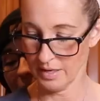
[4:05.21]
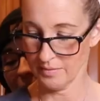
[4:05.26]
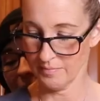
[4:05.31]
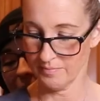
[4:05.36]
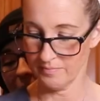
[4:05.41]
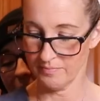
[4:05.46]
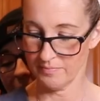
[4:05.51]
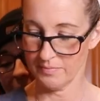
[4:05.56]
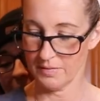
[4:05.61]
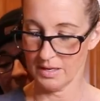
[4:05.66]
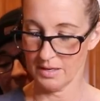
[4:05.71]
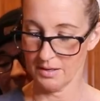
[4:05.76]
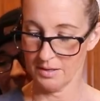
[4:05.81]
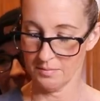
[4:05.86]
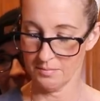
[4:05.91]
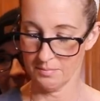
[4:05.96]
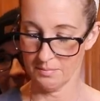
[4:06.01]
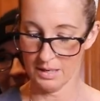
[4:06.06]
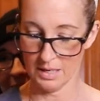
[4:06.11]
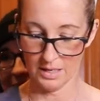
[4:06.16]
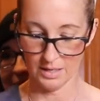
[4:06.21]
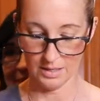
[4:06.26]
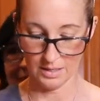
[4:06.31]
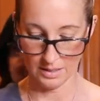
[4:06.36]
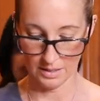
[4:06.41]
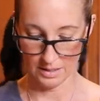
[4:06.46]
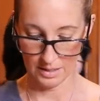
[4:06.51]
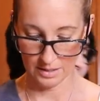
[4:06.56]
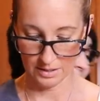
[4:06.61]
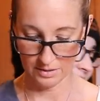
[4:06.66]
Yep, it made
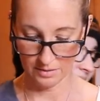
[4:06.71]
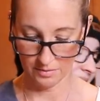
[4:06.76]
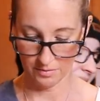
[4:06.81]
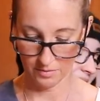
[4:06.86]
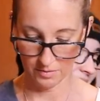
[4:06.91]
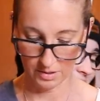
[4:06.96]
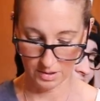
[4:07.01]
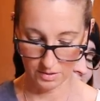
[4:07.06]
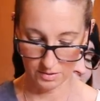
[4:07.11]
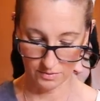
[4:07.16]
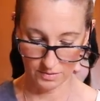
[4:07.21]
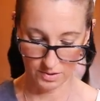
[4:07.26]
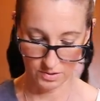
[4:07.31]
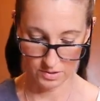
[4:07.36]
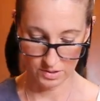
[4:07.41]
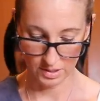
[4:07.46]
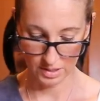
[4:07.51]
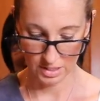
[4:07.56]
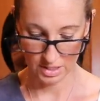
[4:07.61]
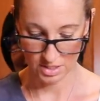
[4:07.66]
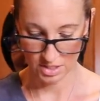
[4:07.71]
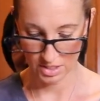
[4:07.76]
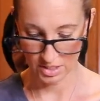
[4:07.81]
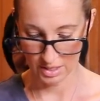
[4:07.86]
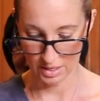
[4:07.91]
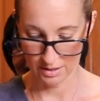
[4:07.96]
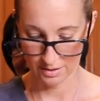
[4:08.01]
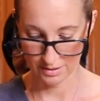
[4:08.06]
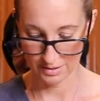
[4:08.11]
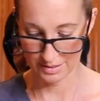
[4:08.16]
it in there. Wonder if there's any
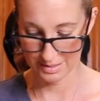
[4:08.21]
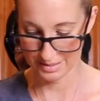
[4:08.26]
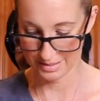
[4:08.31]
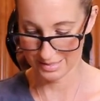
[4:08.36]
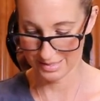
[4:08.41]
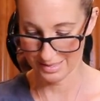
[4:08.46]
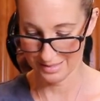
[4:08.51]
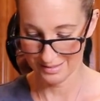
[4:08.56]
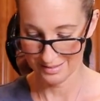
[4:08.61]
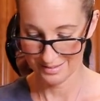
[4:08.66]
shells.